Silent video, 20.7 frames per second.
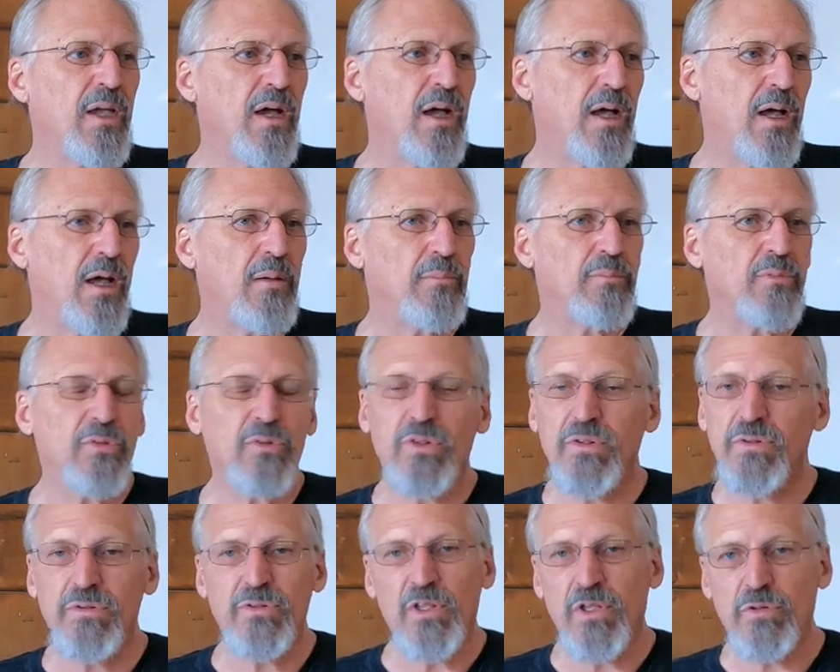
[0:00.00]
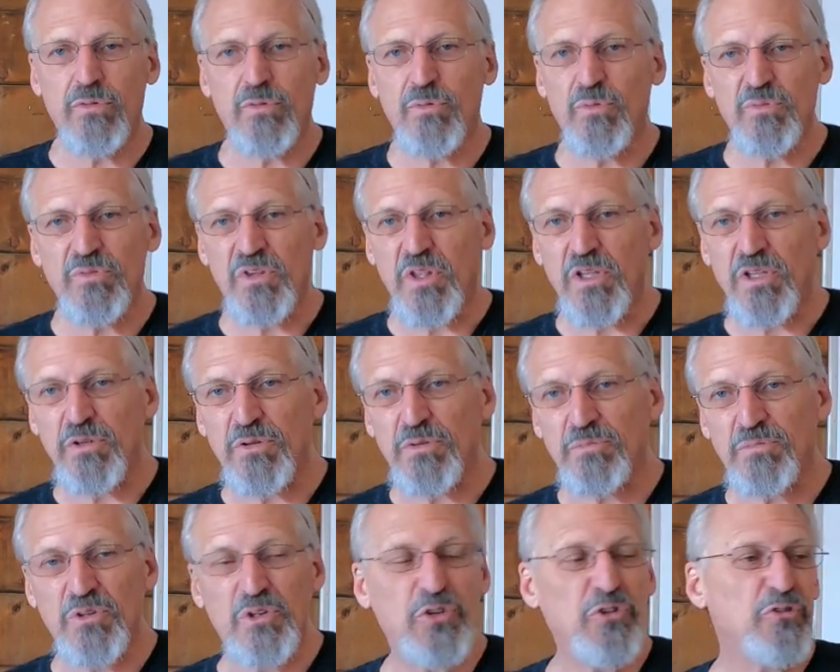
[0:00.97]

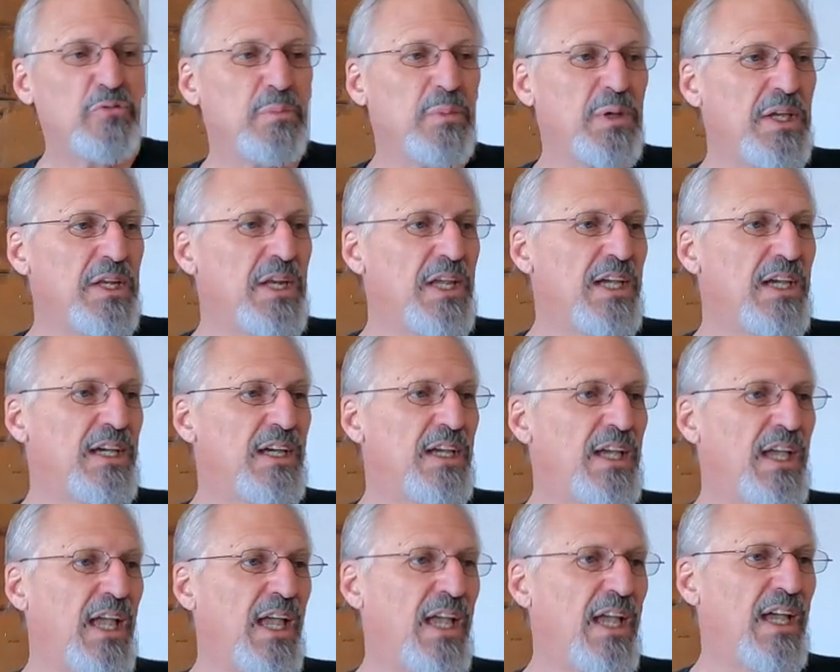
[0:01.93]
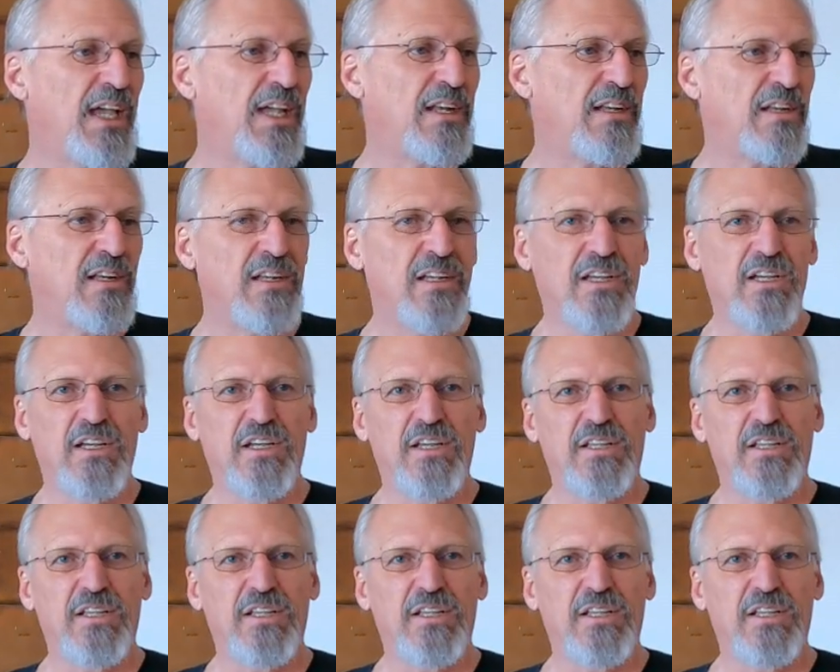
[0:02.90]
The news media and